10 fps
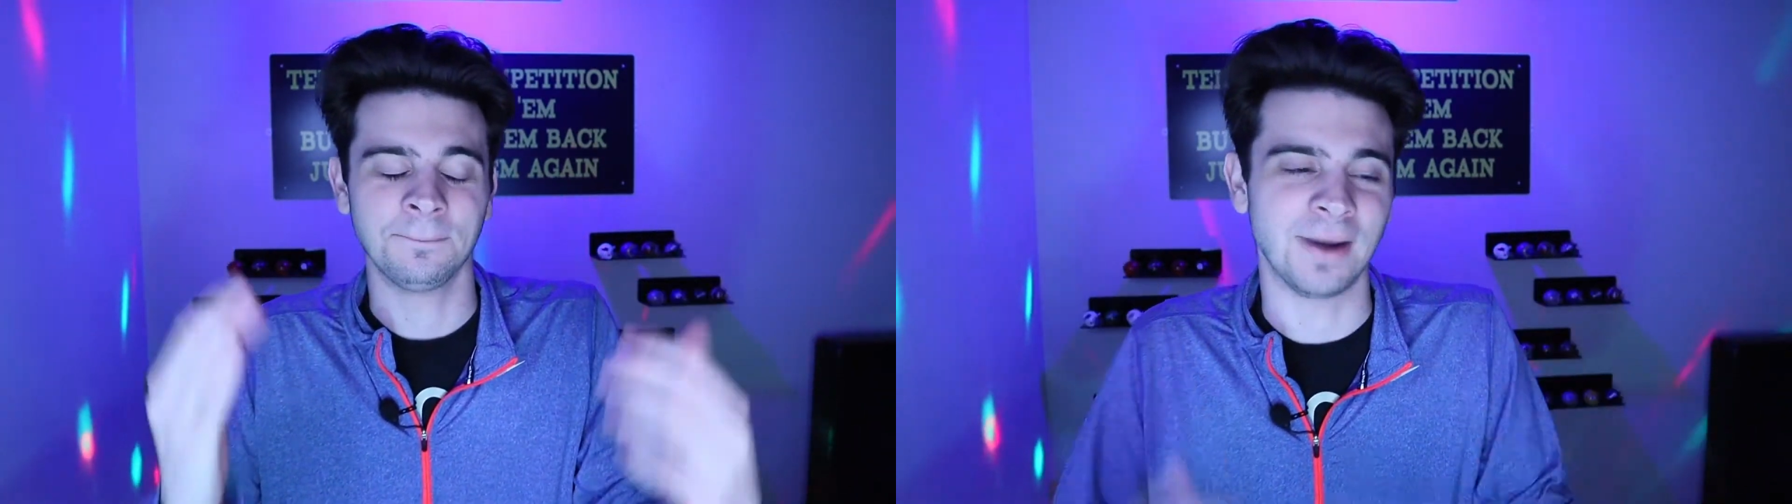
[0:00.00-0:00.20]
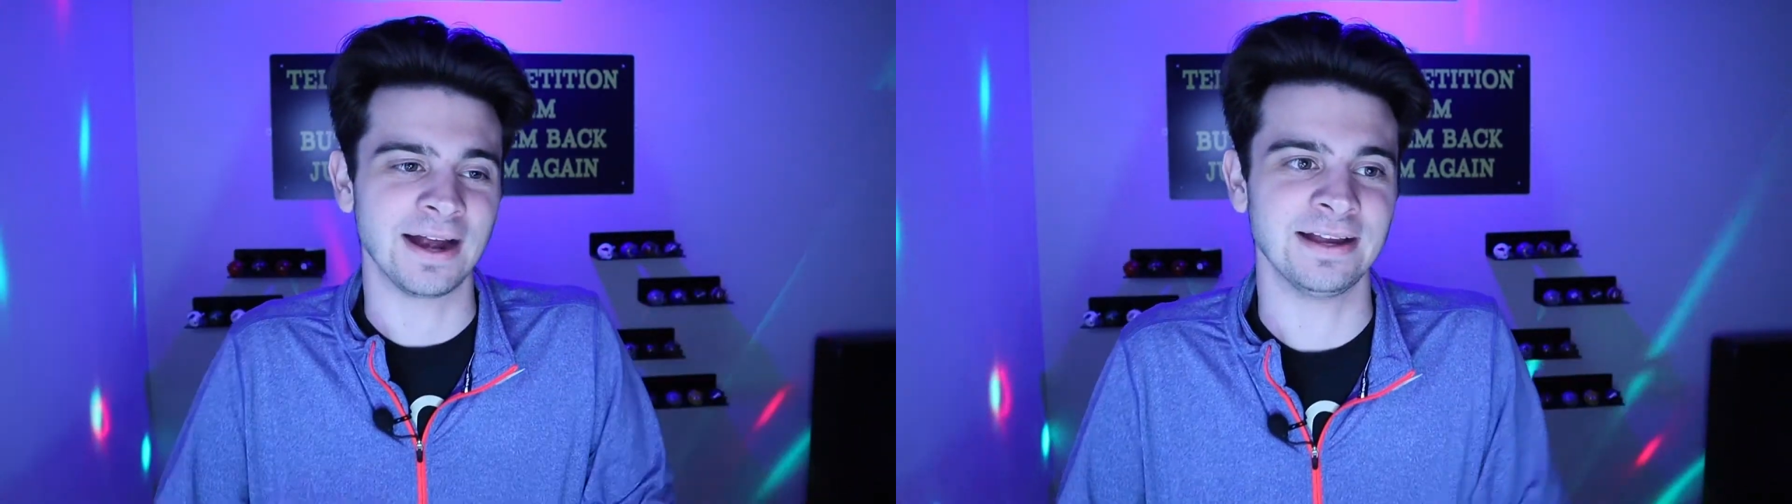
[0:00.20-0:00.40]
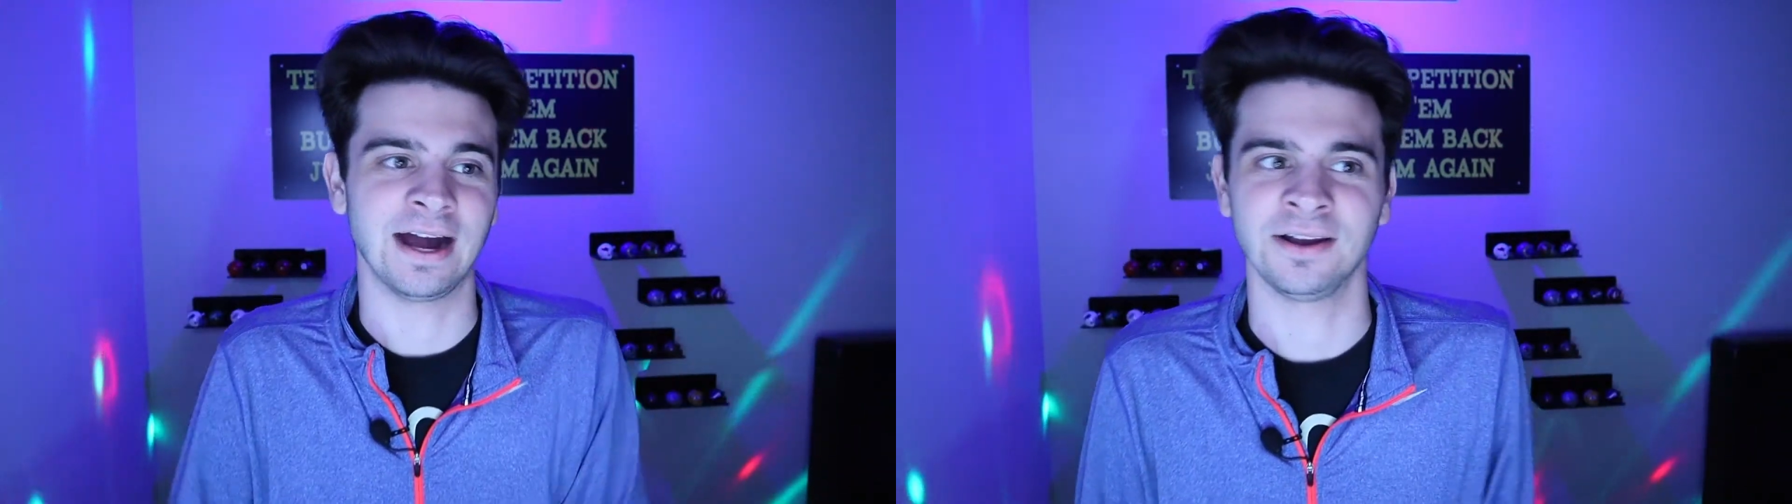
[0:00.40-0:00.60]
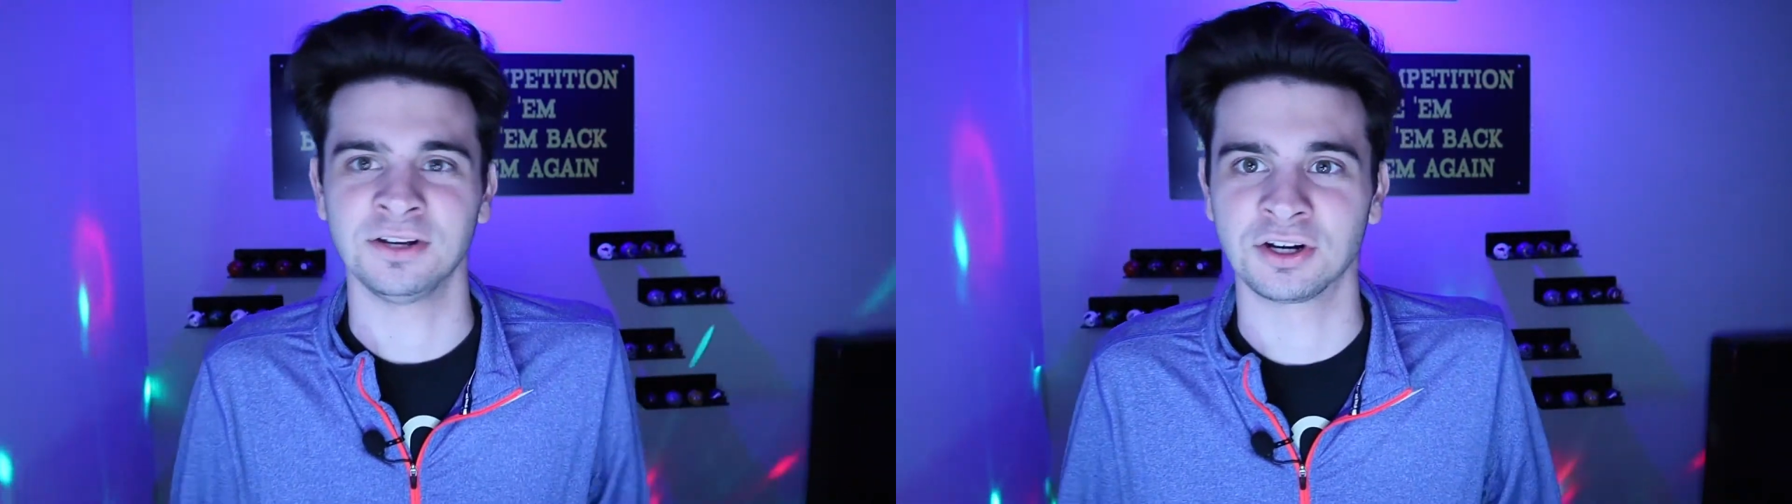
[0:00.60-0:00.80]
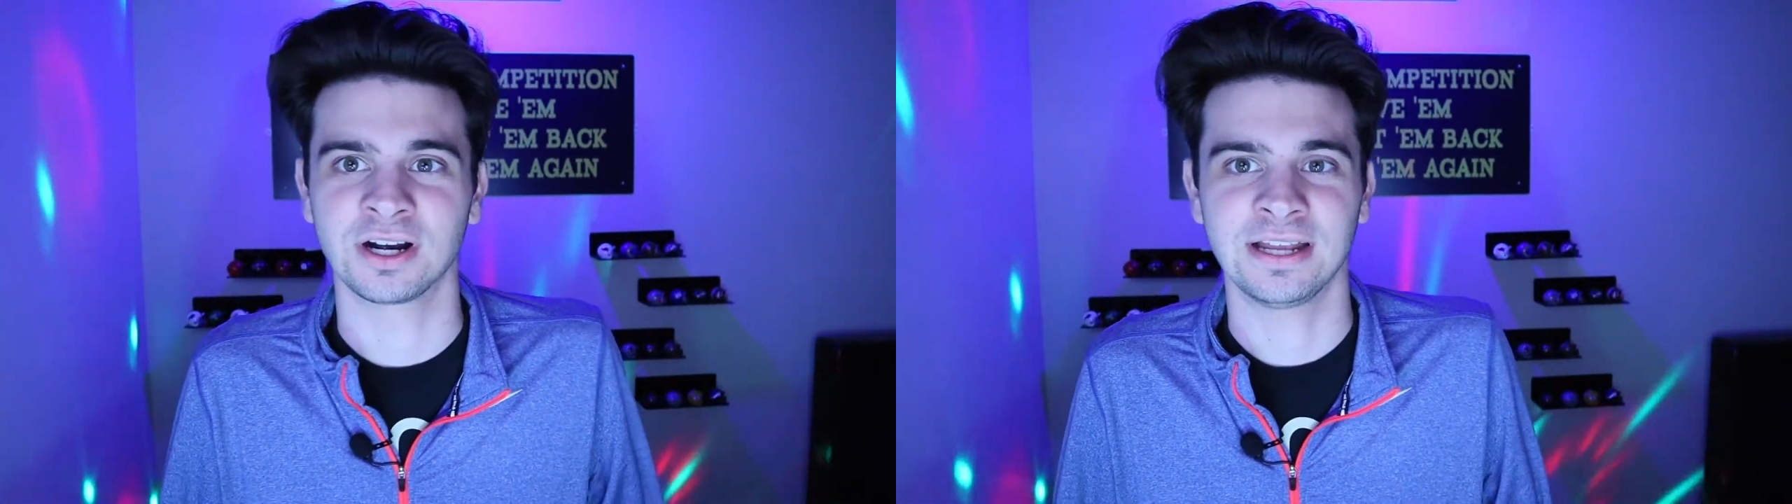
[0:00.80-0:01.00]
My
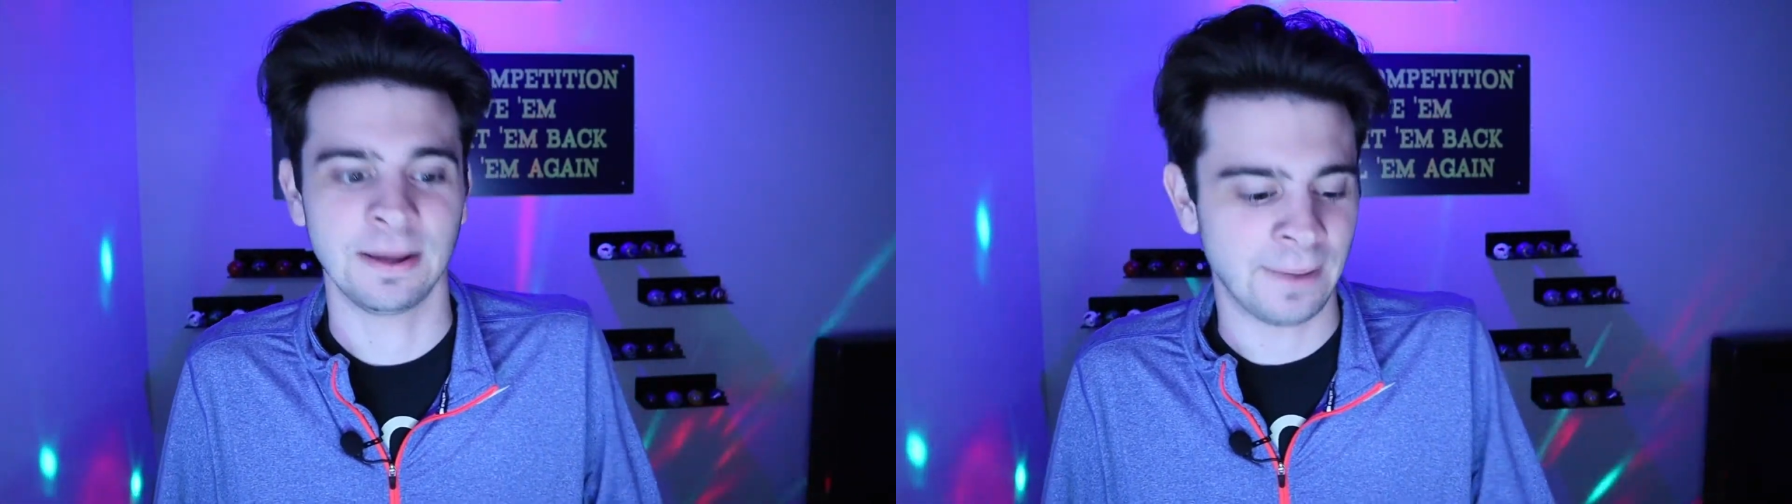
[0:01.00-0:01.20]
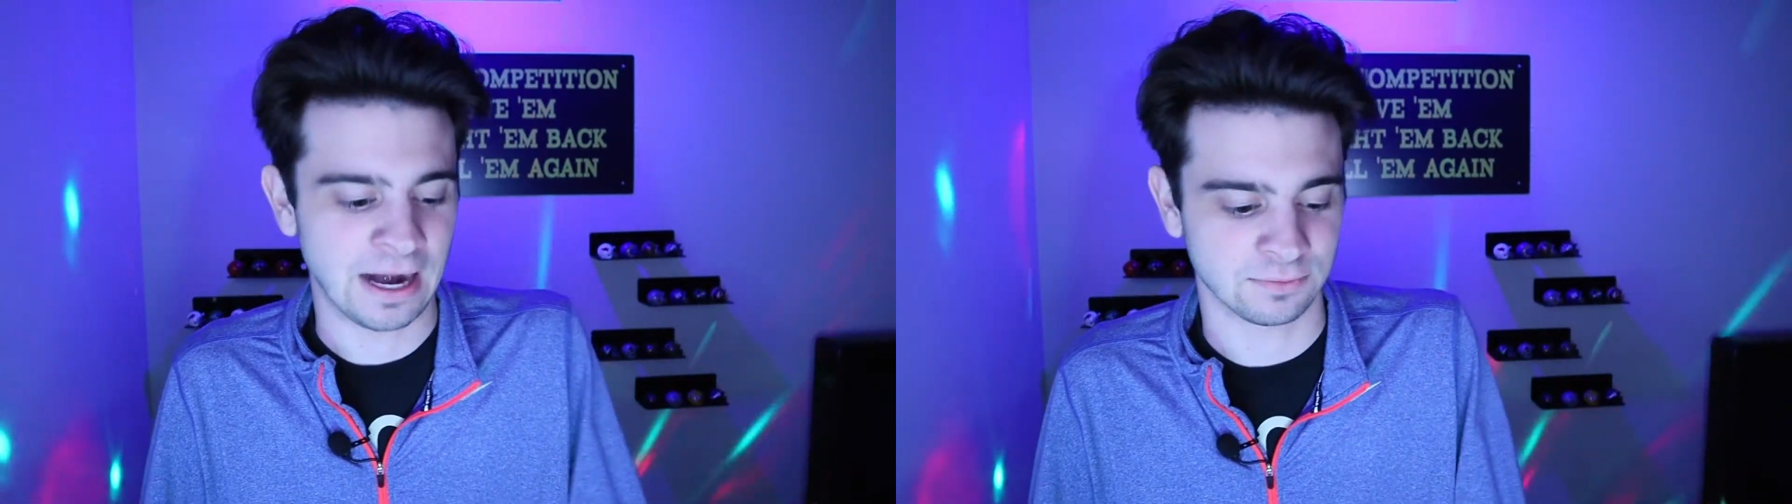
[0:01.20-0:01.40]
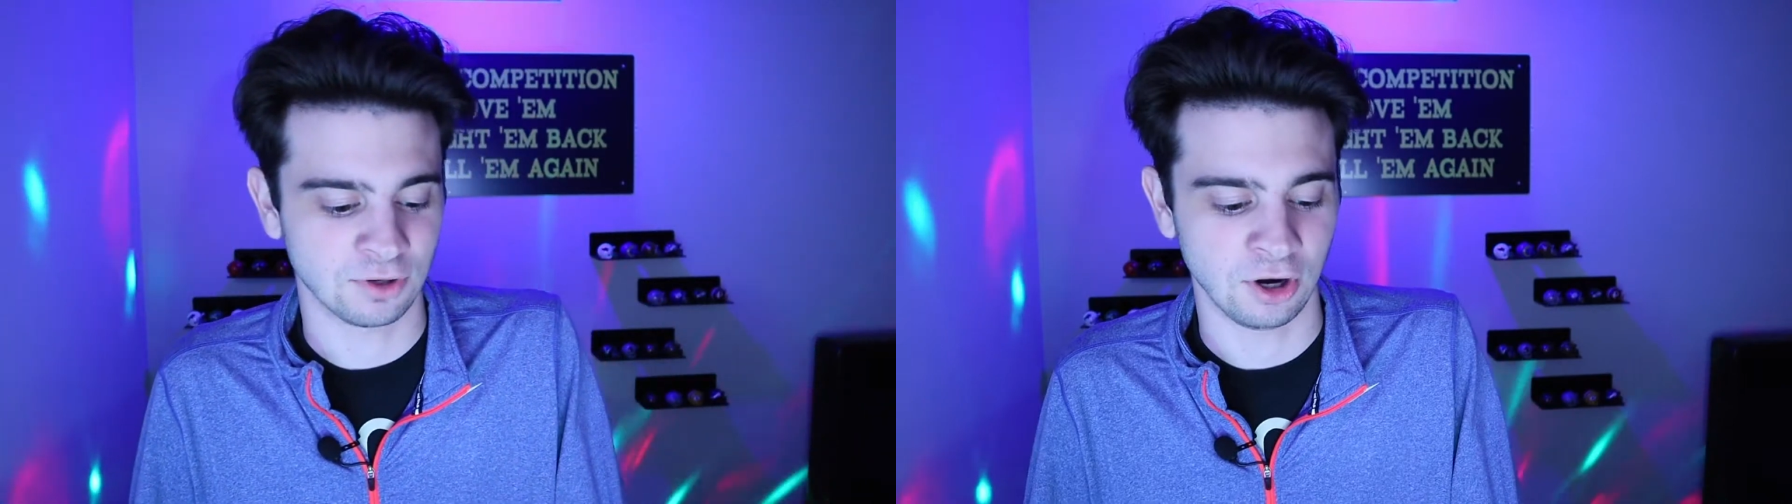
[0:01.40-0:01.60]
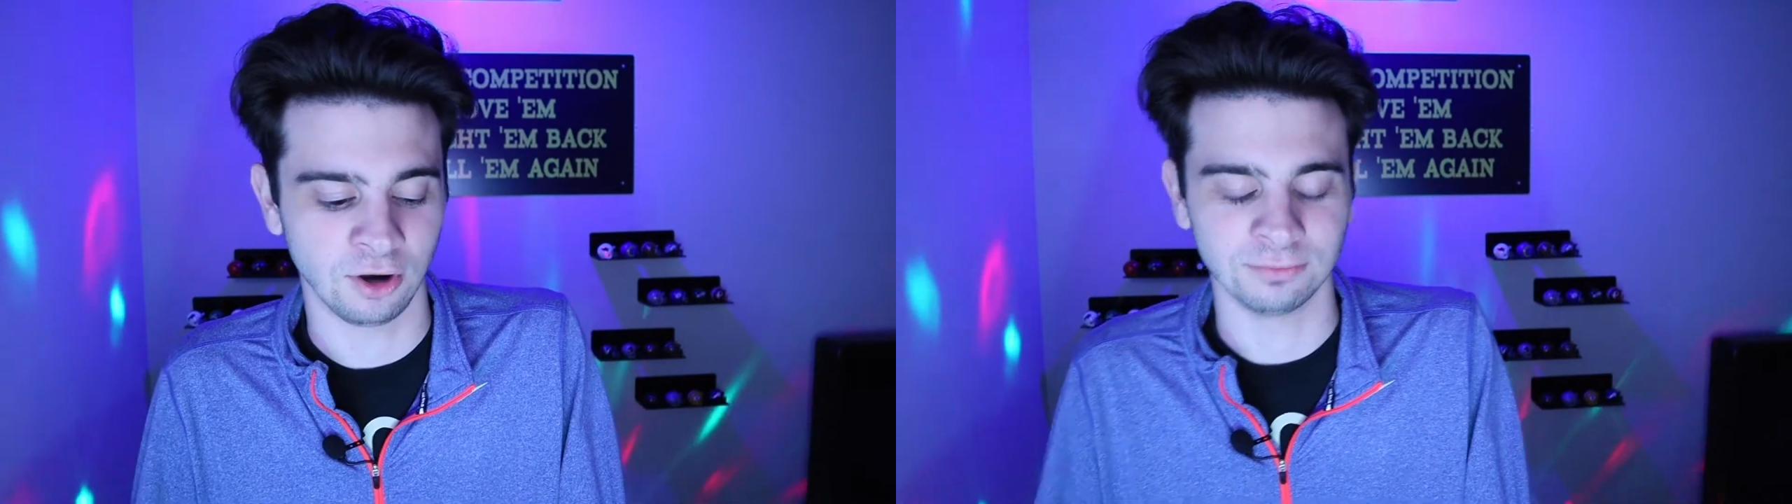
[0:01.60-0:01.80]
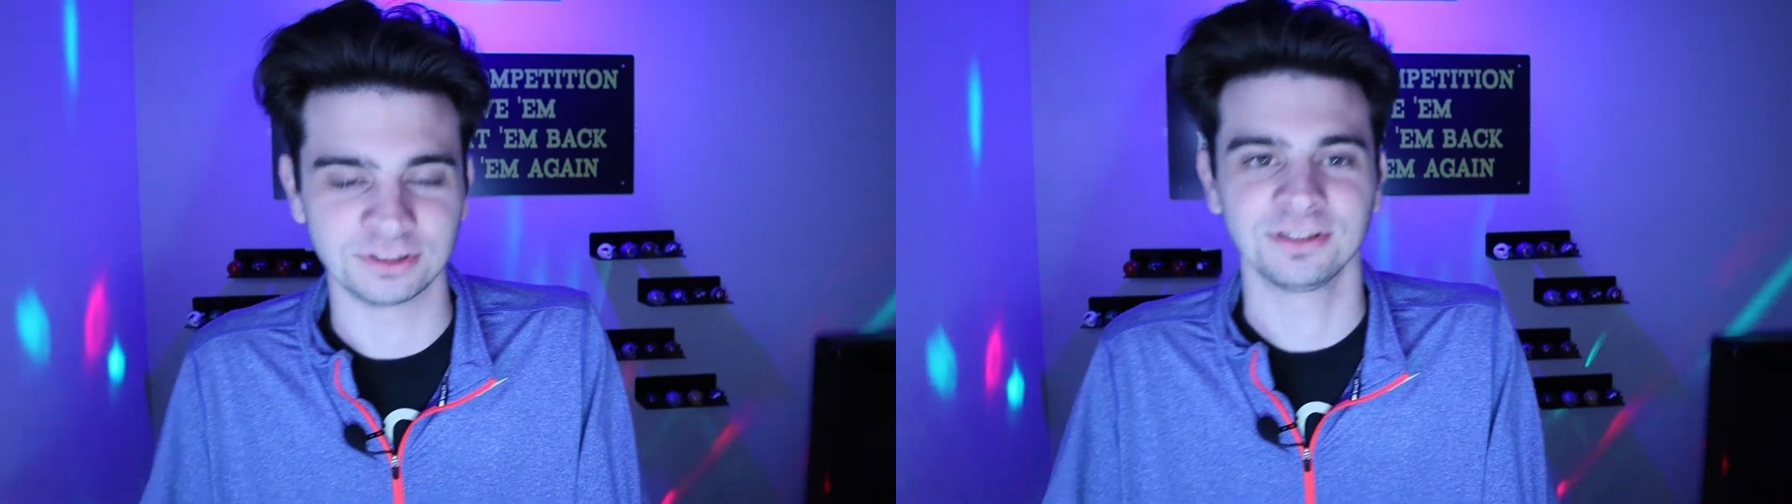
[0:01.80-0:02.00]
God. You're going to get Patrick
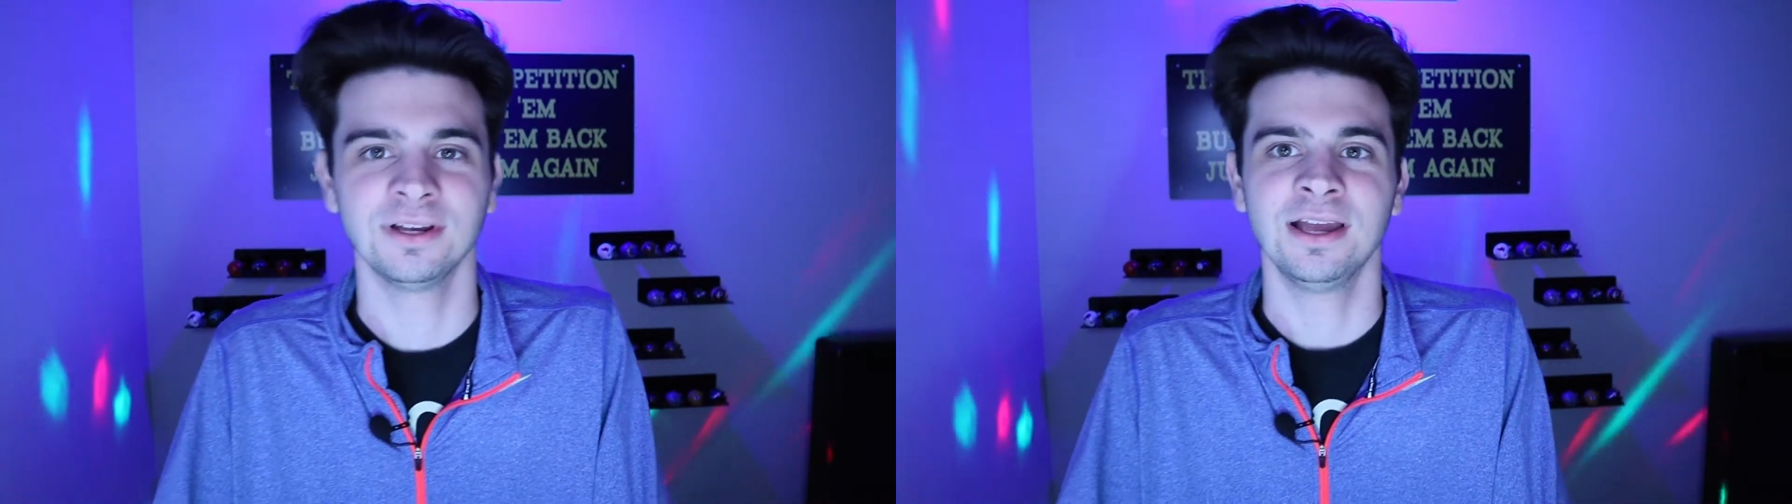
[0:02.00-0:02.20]
Mahomes.